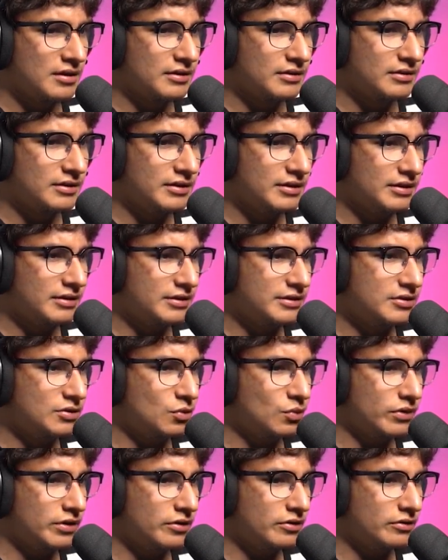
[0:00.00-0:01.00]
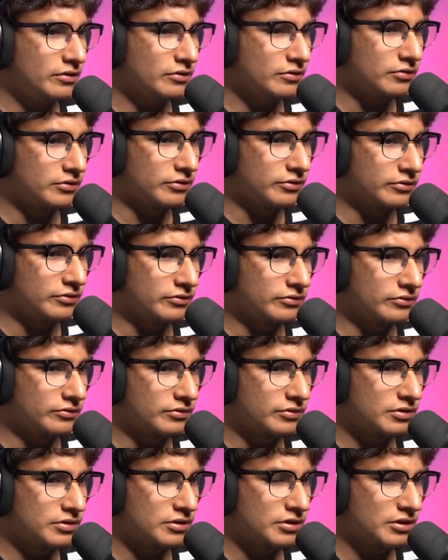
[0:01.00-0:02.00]
Yeah, these weirdo
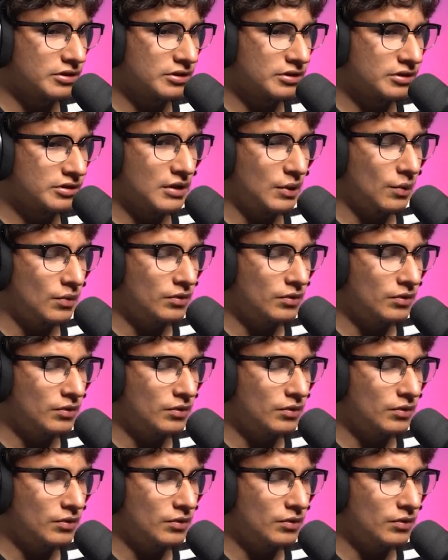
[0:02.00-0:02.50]
dudes. I